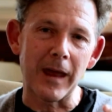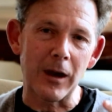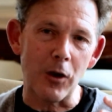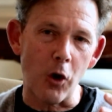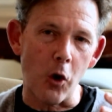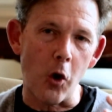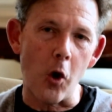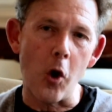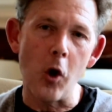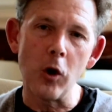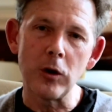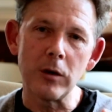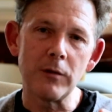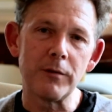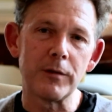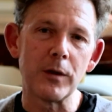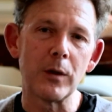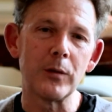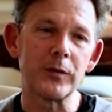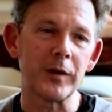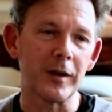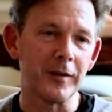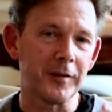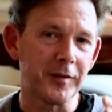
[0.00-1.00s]
that all of
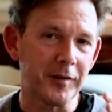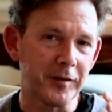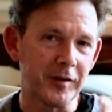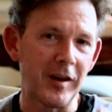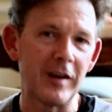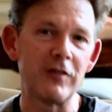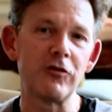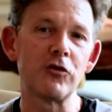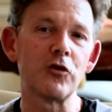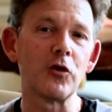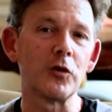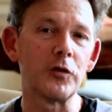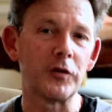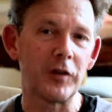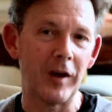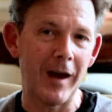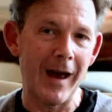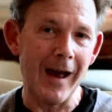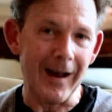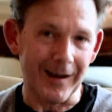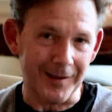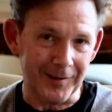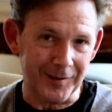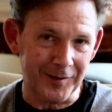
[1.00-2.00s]
those essential
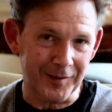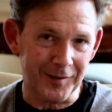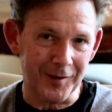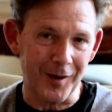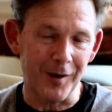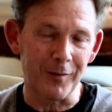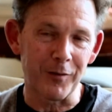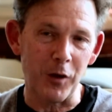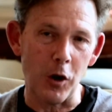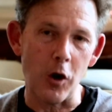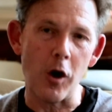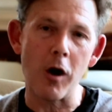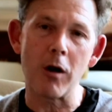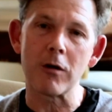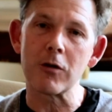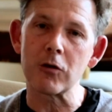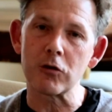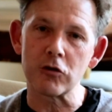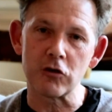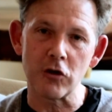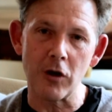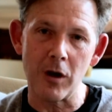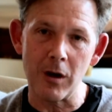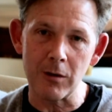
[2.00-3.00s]
texts of the
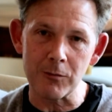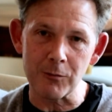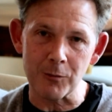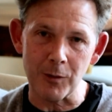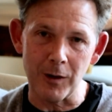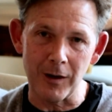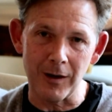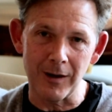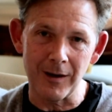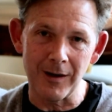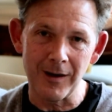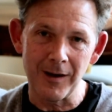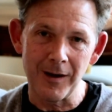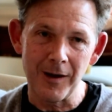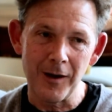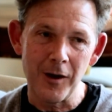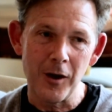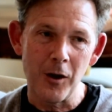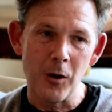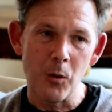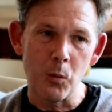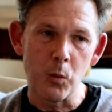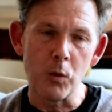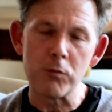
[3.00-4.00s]
horror genre
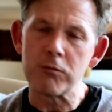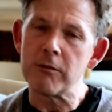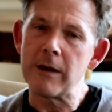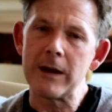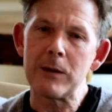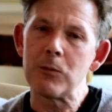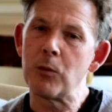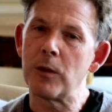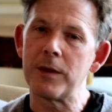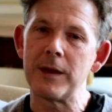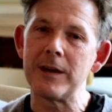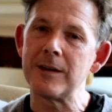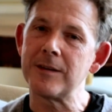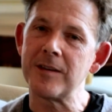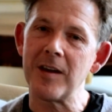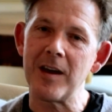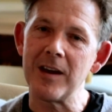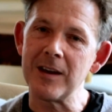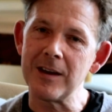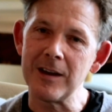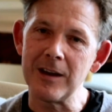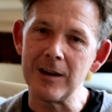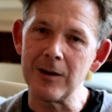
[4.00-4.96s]
were written within 10